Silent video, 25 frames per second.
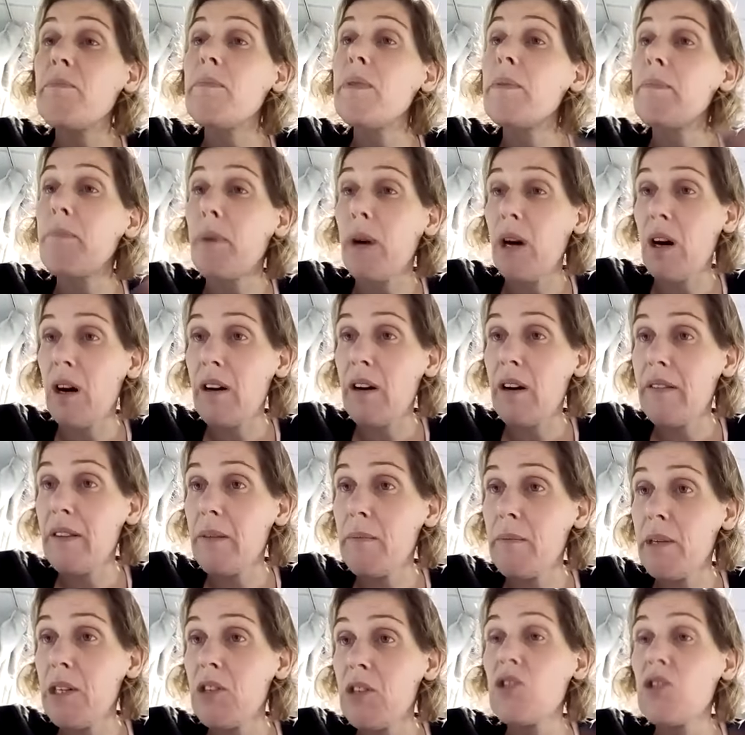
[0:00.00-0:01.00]
be part of the
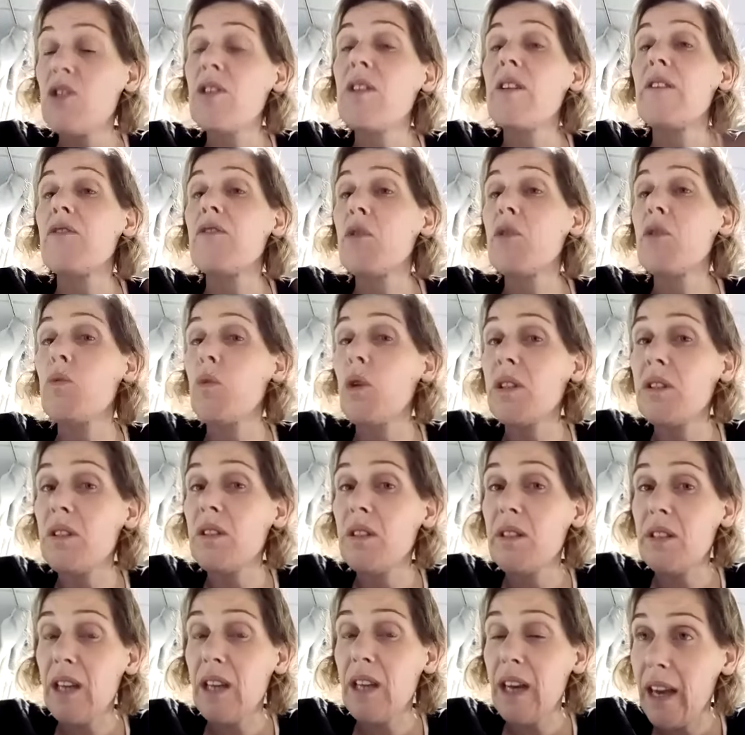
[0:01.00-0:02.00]
ministry and if you
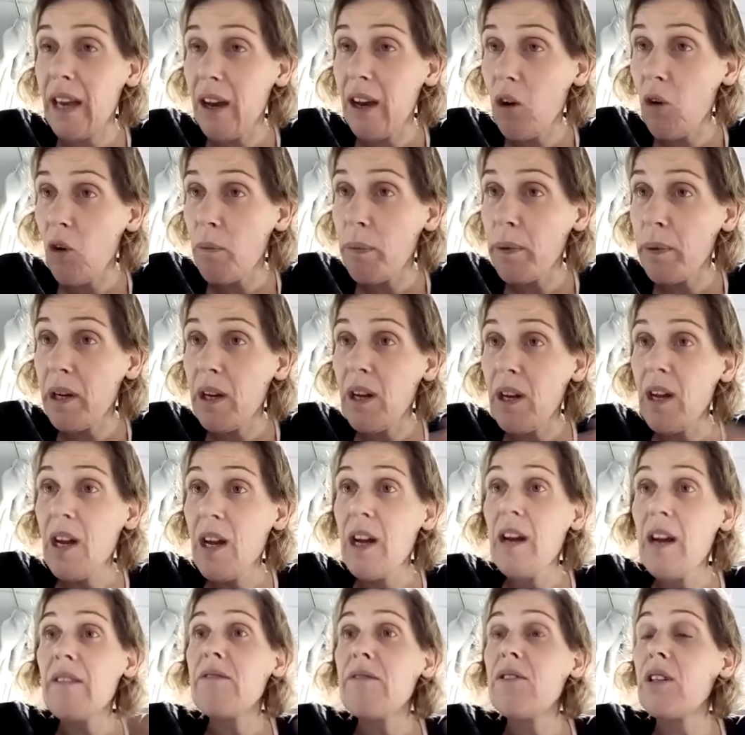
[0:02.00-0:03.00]
wanted to help
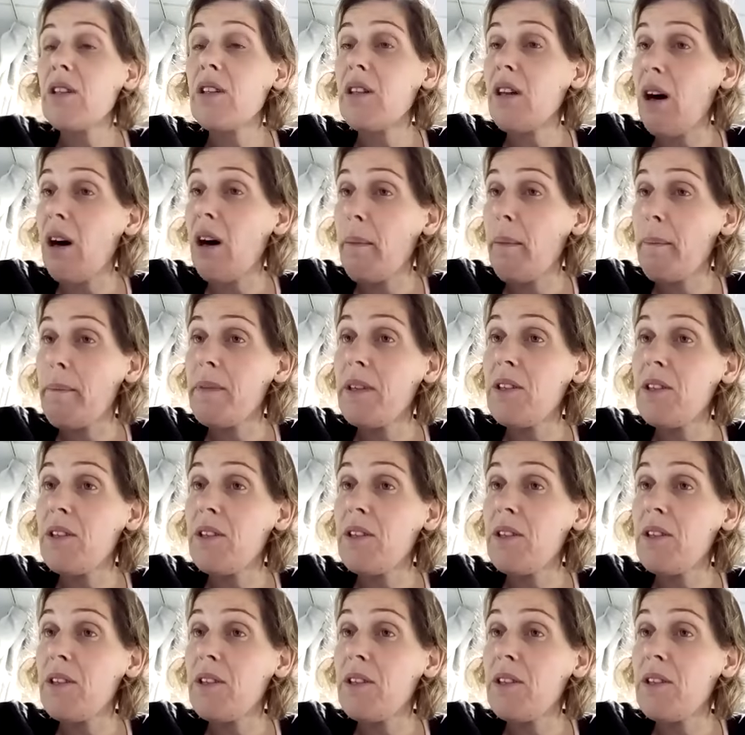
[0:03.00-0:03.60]
to come.